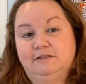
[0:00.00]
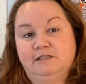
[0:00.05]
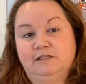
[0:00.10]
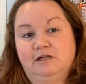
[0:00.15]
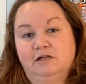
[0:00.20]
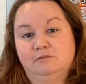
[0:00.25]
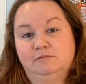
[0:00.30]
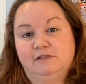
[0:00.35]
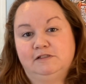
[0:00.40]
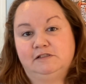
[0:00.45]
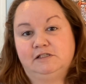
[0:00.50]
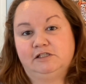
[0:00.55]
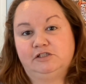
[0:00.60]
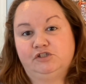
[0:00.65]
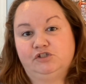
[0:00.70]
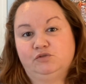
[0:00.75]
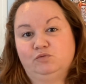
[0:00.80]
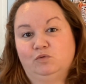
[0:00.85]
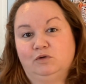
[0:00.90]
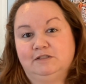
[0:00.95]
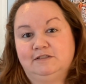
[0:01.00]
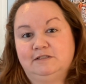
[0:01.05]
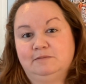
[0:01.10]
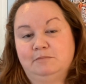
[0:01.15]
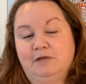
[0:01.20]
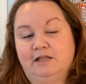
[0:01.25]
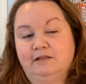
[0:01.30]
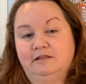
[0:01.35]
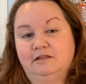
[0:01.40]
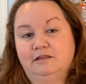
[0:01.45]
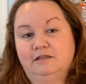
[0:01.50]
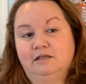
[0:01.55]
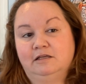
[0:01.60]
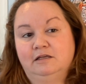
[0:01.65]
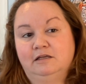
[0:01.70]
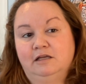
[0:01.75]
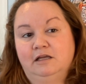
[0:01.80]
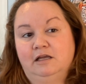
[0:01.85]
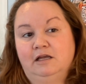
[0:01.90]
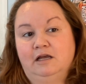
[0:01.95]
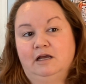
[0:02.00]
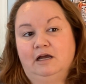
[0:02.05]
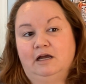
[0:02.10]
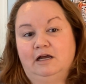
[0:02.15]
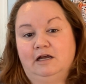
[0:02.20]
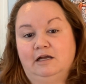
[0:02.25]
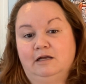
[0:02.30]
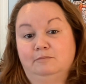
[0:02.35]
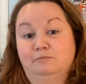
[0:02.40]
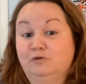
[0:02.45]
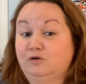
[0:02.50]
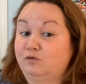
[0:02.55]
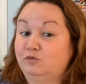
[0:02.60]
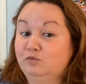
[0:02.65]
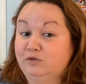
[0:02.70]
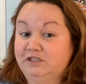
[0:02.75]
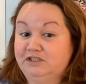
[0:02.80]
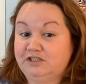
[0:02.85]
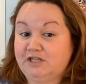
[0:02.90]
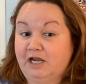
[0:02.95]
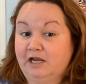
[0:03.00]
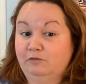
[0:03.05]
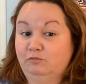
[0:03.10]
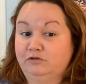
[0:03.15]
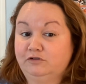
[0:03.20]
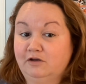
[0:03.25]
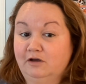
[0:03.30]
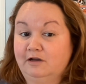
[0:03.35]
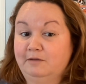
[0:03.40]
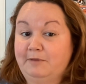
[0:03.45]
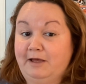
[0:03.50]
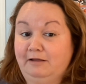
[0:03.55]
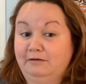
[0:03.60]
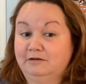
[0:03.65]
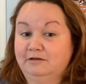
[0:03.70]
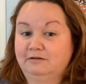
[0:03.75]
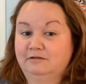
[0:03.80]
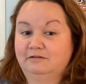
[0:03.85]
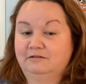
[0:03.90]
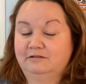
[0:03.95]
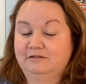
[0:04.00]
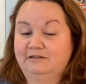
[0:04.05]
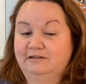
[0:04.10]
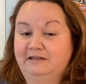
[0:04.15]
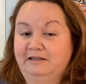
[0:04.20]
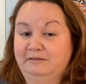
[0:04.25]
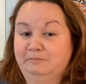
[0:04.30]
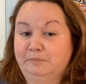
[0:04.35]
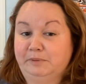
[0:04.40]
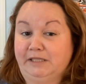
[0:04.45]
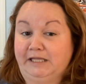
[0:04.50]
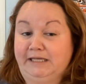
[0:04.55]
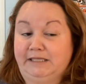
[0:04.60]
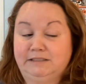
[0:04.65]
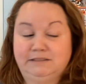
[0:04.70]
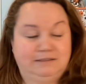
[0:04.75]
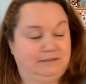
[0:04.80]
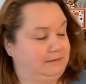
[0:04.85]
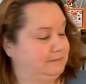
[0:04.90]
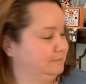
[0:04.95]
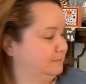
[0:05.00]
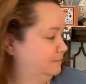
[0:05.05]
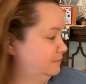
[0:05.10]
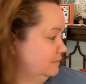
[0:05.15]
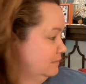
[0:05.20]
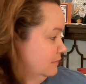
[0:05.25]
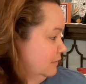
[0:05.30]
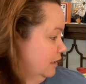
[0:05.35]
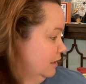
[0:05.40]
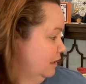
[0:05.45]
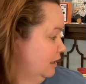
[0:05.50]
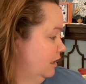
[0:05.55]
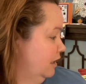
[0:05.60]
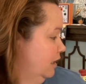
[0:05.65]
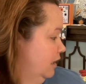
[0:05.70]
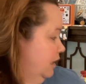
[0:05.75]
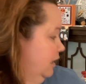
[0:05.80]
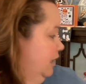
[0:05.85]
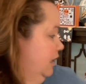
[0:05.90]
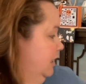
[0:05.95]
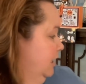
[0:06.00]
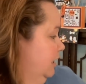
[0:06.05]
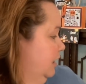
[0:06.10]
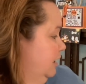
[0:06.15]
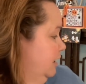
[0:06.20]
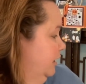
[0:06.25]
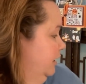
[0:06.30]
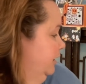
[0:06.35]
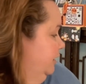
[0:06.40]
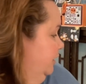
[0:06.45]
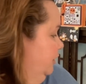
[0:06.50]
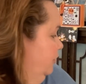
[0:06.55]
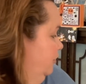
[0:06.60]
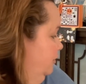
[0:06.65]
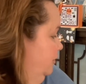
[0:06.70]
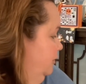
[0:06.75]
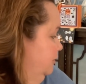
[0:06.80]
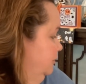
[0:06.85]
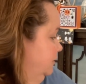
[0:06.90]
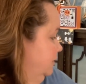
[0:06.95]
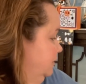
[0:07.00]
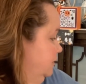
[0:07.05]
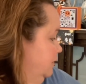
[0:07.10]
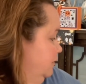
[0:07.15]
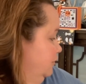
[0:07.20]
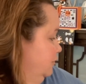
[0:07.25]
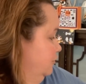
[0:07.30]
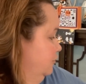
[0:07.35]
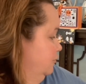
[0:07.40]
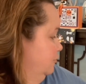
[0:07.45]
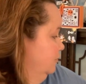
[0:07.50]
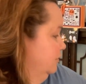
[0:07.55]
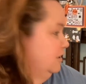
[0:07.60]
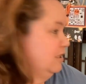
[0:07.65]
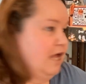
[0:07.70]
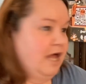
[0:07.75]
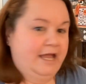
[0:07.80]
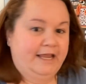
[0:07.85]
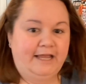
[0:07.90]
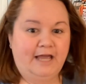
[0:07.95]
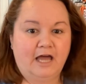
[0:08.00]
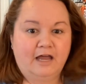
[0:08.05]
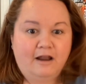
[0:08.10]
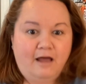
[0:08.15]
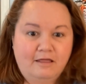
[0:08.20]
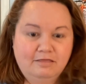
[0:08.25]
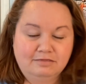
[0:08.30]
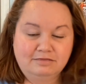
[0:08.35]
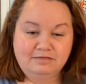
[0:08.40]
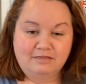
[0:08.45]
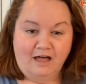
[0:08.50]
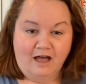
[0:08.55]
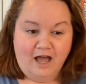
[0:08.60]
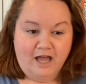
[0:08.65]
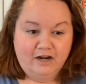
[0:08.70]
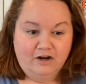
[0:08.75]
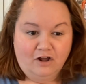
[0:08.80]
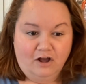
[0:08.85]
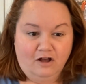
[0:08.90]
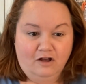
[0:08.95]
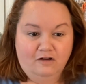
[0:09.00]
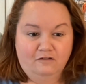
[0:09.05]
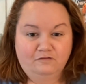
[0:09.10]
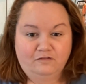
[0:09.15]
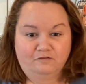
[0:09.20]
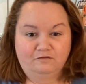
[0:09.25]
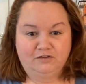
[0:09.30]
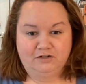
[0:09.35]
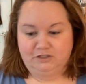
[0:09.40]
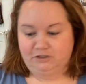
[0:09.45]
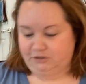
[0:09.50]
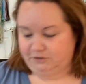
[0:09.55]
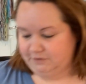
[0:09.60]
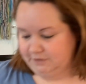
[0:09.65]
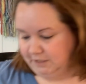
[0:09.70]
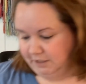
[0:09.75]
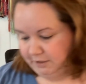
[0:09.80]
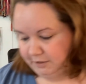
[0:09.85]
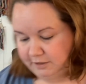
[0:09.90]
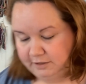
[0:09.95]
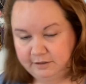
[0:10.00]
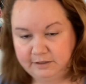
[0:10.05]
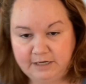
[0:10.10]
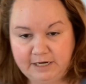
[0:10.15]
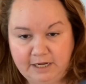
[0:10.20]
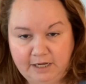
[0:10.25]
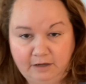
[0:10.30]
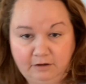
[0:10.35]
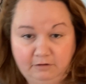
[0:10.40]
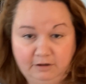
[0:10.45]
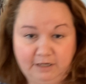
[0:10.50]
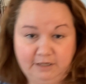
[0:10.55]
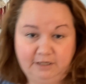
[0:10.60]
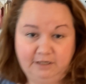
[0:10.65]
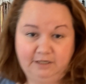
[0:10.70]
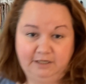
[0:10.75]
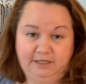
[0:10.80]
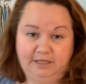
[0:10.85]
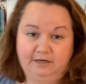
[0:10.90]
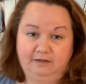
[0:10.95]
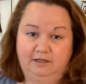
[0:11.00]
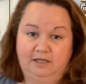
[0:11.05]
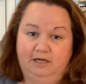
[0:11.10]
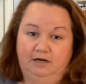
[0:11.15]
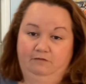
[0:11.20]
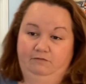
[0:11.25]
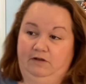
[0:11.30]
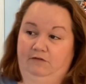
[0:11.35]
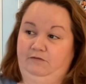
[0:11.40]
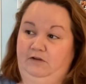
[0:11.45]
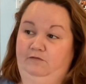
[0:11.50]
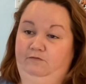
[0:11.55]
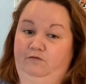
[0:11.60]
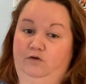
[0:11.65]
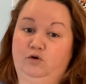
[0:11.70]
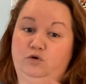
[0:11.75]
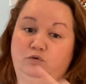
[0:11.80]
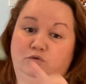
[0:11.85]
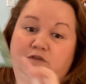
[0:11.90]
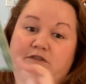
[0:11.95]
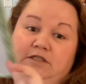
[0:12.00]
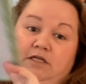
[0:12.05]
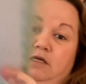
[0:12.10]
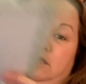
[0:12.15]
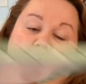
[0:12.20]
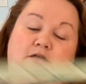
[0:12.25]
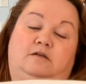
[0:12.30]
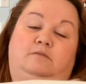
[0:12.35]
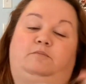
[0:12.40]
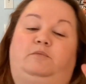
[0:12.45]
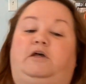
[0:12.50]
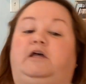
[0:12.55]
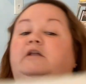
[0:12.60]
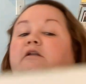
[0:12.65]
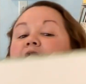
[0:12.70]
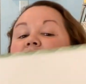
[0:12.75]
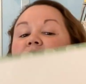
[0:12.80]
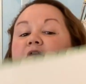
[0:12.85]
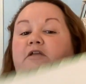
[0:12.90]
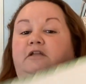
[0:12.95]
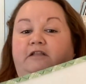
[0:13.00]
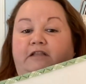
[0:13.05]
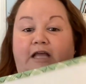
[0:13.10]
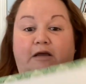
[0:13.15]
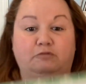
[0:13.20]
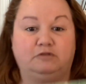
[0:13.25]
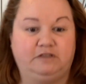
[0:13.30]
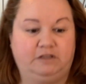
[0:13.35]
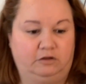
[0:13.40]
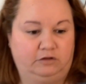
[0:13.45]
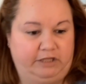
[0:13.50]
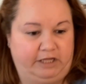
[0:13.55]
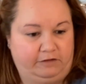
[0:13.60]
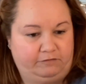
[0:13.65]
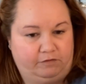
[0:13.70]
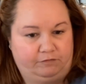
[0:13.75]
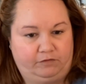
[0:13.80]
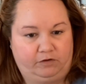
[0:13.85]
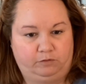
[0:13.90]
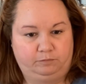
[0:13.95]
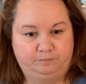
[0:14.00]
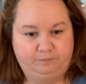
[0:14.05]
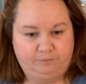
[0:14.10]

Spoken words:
to come stitch once a month, which I will talk about in plans. I got a lot of finishes done. Now, I didn't get a lot of FFOs done, but that was the only FFO.